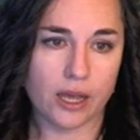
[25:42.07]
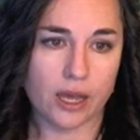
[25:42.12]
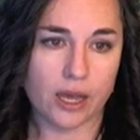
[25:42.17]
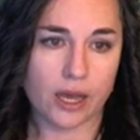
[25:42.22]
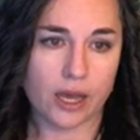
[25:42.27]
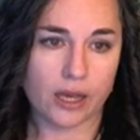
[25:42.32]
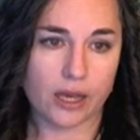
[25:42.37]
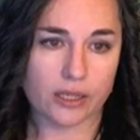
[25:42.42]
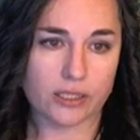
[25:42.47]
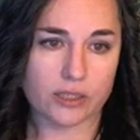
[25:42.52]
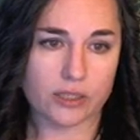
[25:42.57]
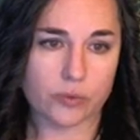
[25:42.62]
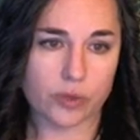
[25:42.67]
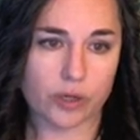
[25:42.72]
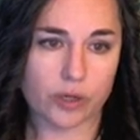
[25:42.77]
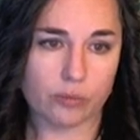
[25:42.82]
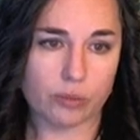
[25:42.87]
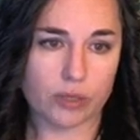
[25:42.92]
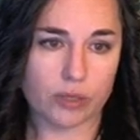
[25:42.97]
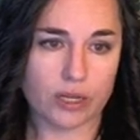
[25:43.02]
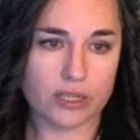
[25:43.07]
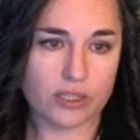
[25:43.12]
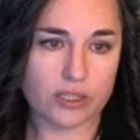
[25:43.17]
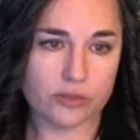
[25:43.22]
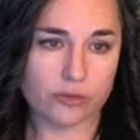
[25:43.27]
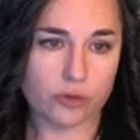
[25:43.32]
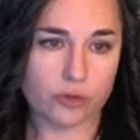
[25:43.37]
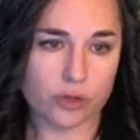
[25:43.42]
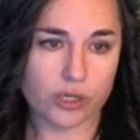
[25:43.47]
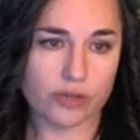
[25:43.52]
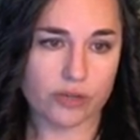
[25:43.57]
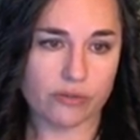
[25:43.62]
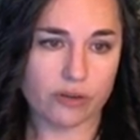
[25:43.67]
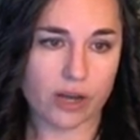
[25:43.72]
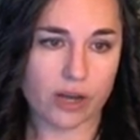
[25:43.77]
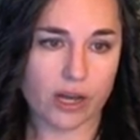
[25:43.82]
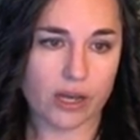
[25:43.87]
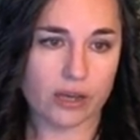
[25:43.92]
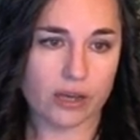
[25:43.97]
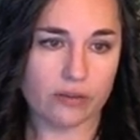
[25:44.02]
x squared plus
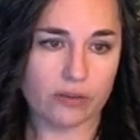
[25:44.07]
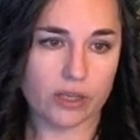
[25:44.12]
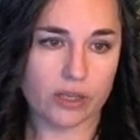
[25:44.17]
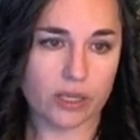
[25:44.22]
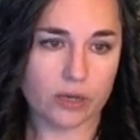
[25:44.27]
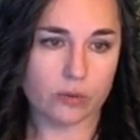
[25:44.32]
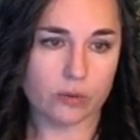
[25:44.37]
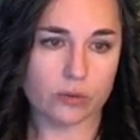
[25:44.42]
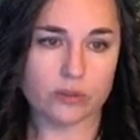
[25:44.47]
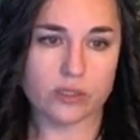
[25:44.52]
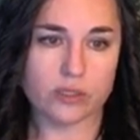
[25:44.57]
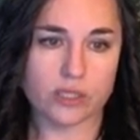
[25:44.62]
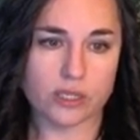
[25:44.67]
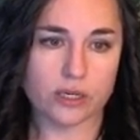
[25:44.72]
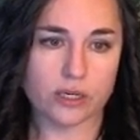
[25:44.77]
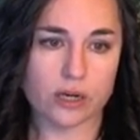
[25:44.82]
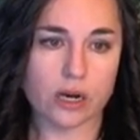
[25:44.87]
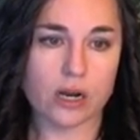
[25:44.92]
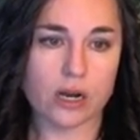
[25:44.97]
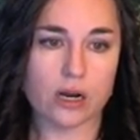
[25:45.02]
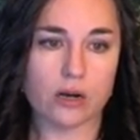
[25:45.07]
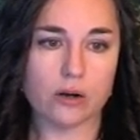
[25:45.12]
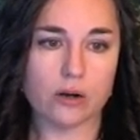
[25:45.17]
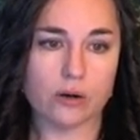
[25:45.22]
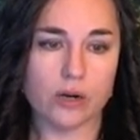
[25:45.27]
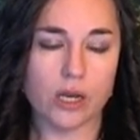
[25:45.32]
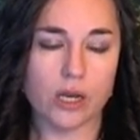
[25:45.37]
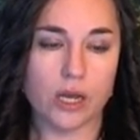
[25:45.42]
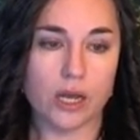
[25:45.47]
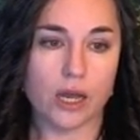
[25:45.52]
45 equals 0,